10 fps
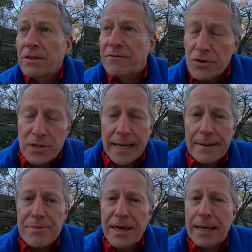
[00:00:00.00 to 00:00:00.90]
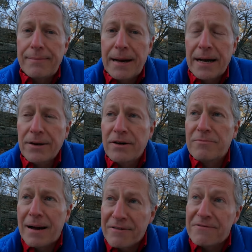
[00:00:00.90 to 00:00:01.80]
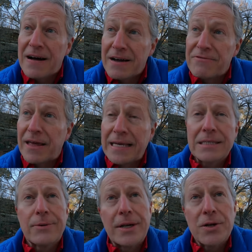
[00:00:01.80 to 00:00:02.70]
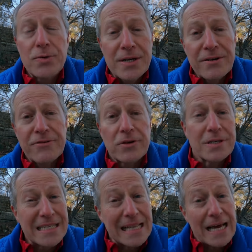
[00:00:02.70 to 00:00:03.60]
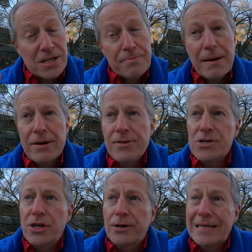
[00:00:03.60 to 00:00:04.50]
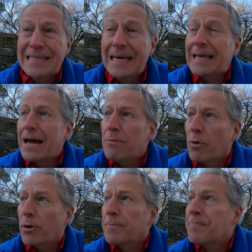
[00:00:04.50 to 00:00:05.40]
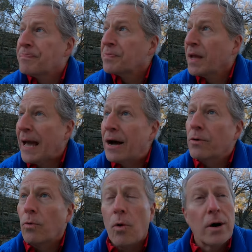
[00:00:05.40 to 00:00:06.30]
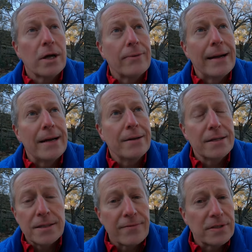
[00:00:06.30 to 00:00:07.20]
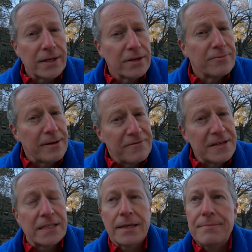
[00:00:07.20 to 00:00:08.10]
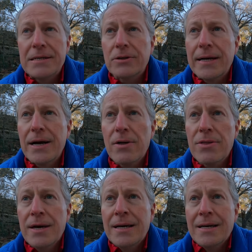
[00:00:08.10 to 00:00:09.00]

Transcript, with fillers: the first thing I'm thinking about of my 5 things I want to do different / better this year is getting out more. Out walking around, it's obviously good for my physical and mental health.